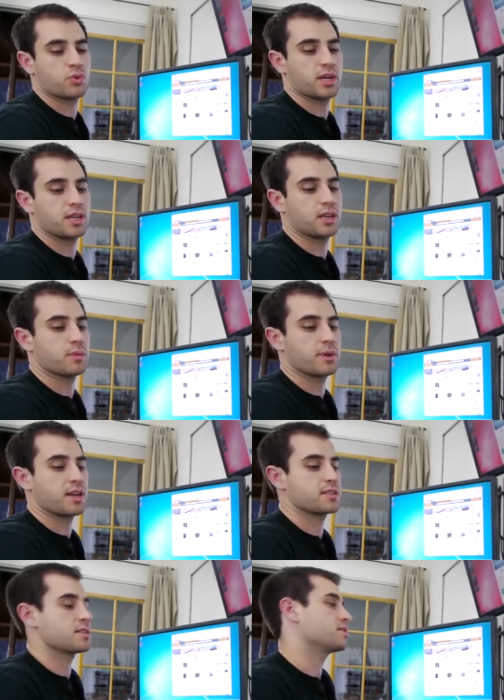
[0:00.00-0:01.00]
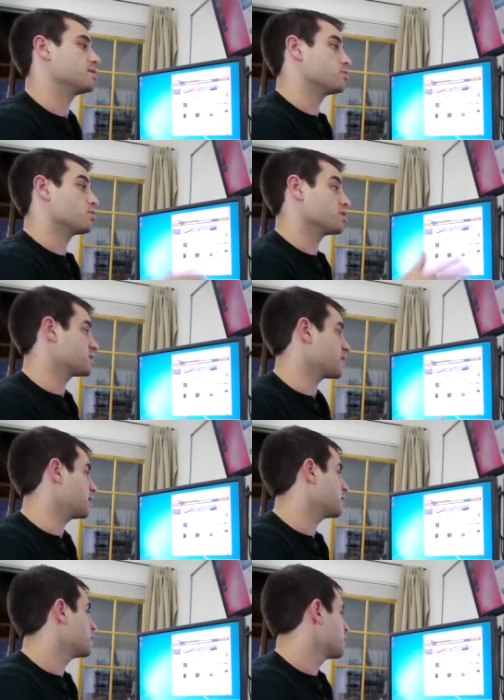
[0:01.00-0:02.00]
twenty gigabyte S S Ds were
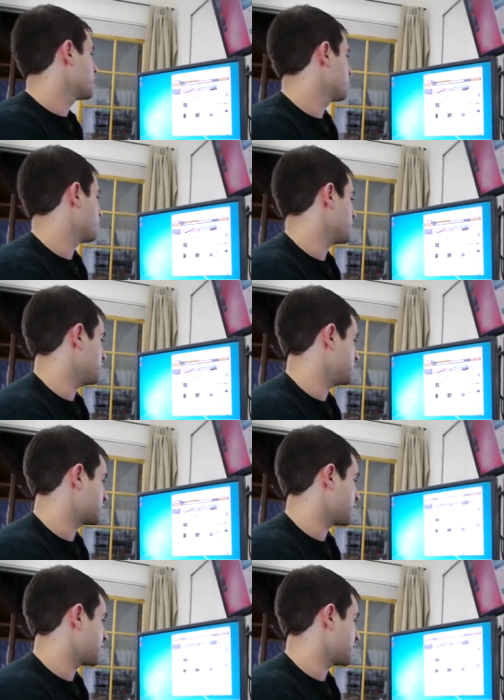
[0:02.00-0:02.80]
insane. But in this